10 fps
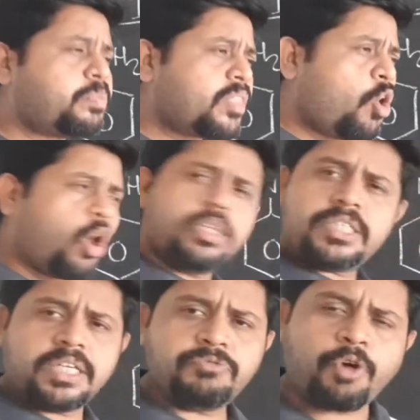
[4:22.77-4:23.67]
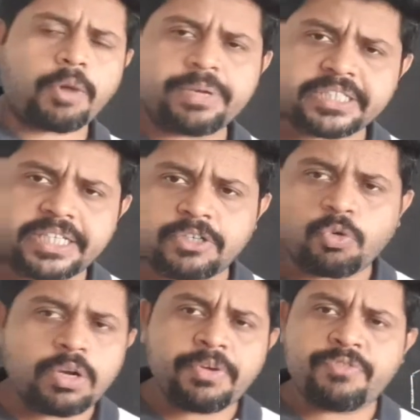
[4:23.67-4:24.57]
all this information
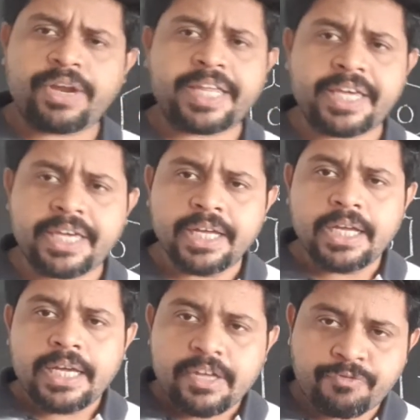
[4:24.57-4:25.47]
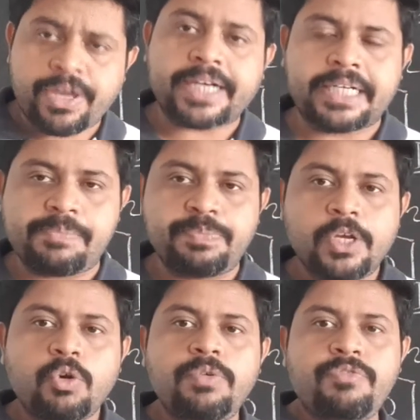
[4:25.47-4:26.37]
will be very
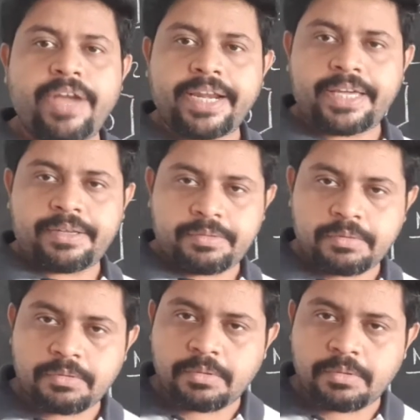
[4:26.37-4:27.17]
effective, will be very